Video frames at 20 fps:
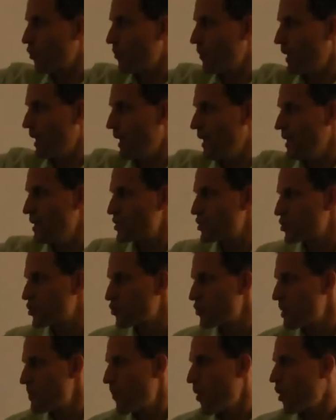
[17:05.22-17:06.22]
for me,
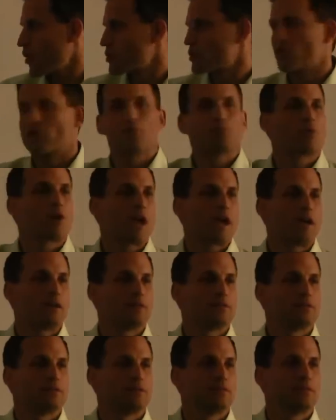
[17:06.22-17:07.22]
is 3 parts of the
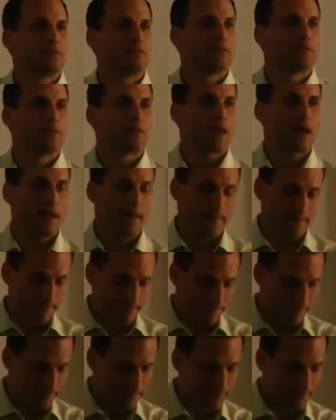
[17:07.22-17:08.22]
brain. Okay.